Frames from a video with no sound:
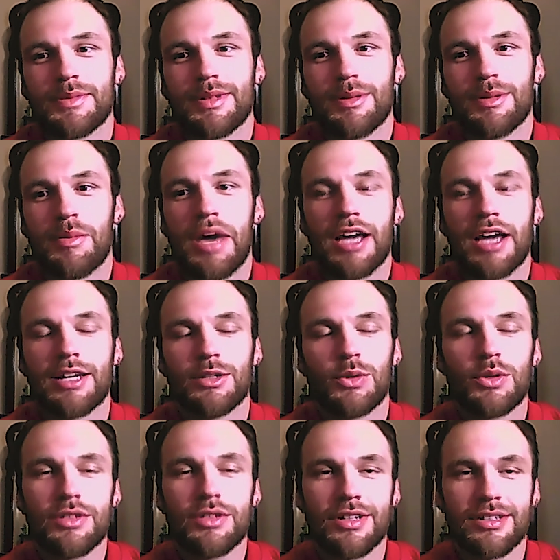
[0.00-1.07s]
back in
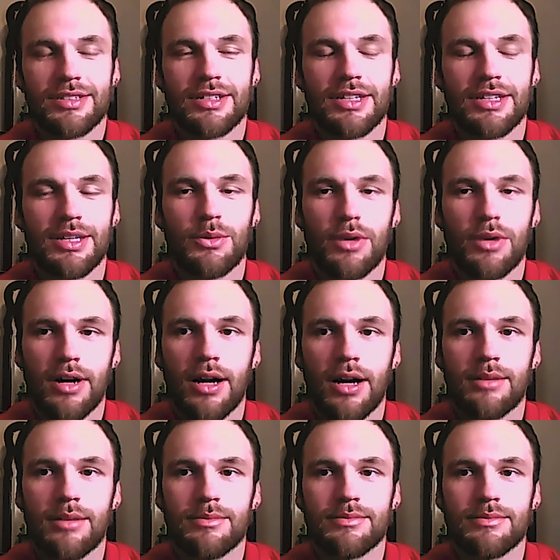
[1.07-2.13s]
northern Kentucky, where I
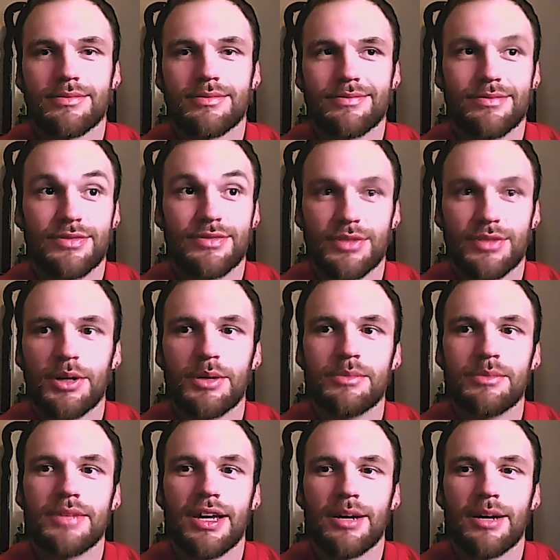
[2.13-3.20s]
am
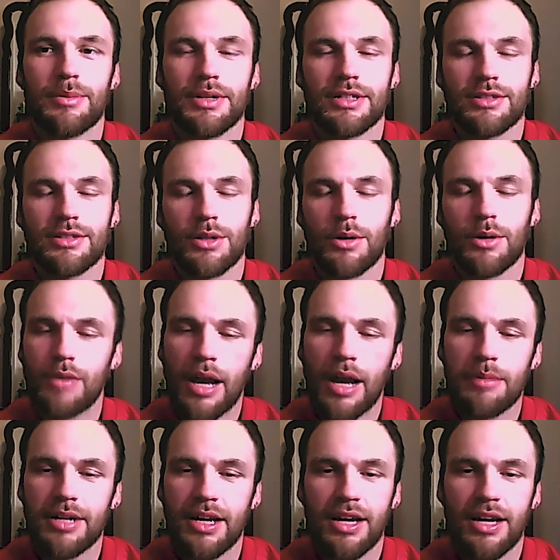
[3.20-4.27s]
from, at a place called
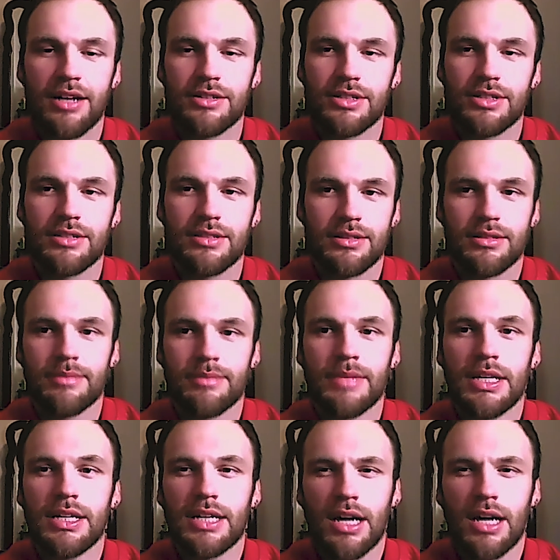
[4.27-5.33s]
Rabbit Hash. It's a
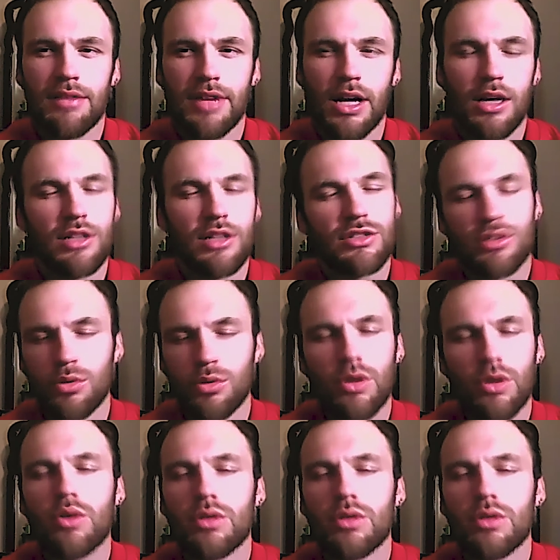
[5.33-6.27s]
kind of like a historical